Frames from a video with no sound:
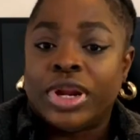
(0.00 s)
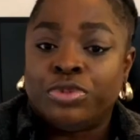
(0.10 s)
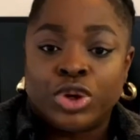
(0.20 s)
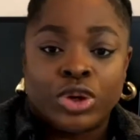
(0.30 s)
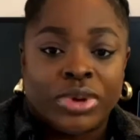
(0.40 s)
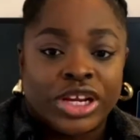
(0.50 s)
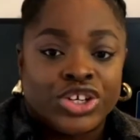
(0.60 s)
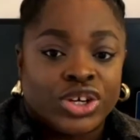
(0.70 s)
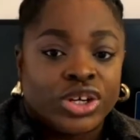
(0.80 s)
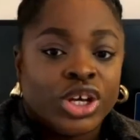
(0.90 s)
product
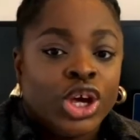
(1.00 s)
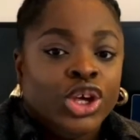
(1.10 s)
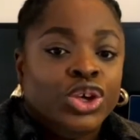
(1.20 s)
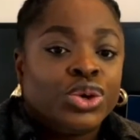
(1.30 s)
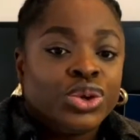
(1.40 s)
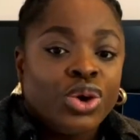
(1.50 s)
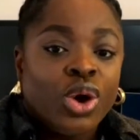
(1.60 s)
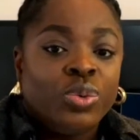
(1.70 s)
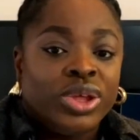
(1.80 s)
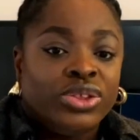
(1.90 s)
manager. You could
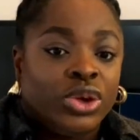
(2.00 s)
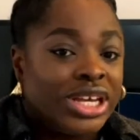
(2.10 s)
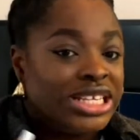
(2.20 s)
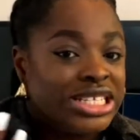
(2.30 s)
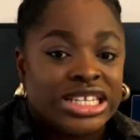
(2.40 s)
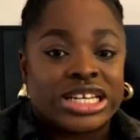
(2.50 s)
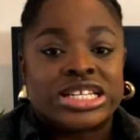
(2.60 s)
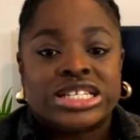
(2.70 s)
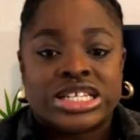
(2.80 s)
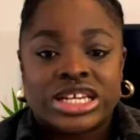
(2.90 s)
go with your
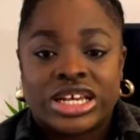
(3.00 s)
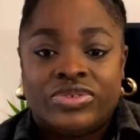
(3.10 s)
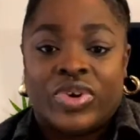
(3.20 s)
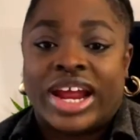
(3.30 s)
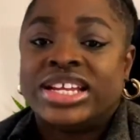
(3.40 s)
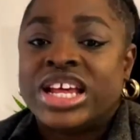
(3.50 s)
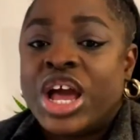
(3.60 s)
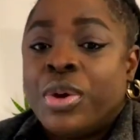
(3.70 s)
instinct, right?